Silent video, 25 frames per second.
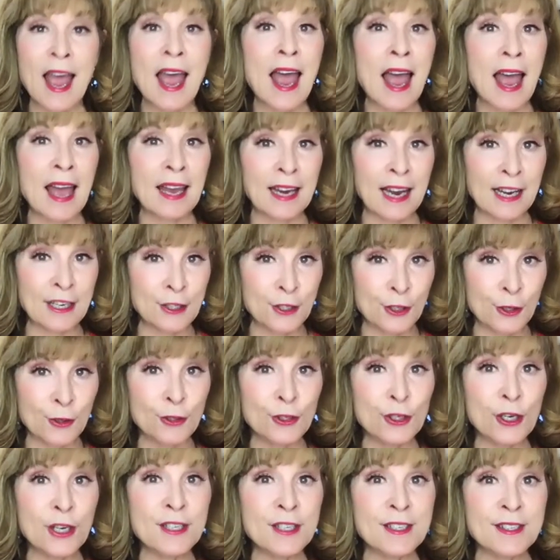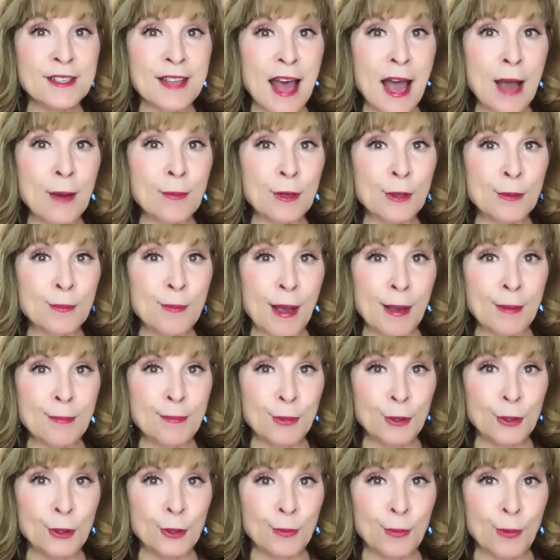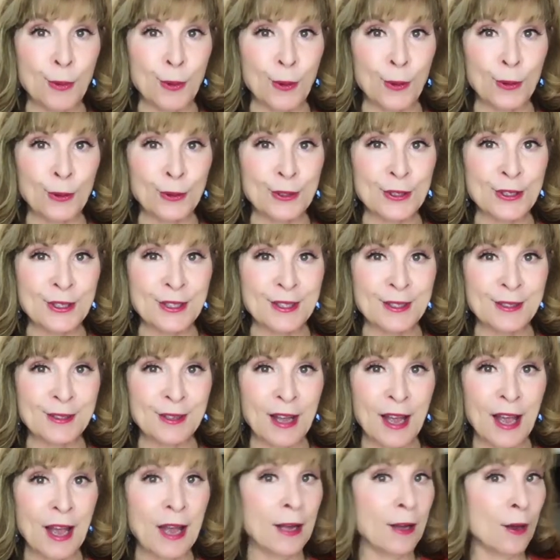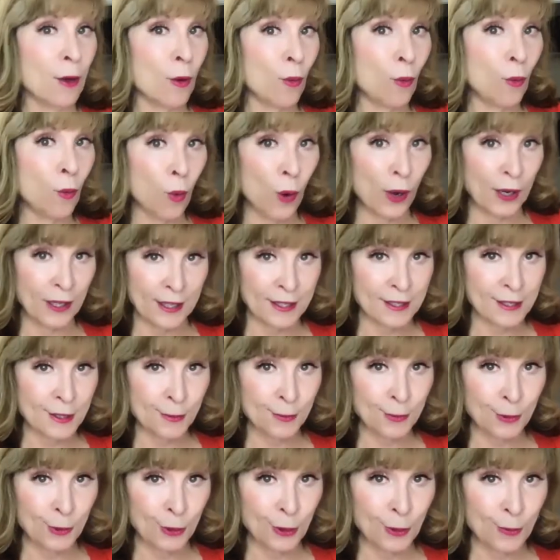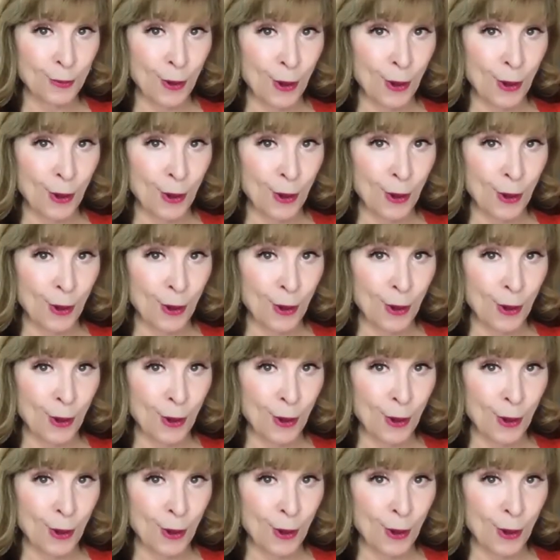And I do just that with my Buddha bowls. What is a Buddha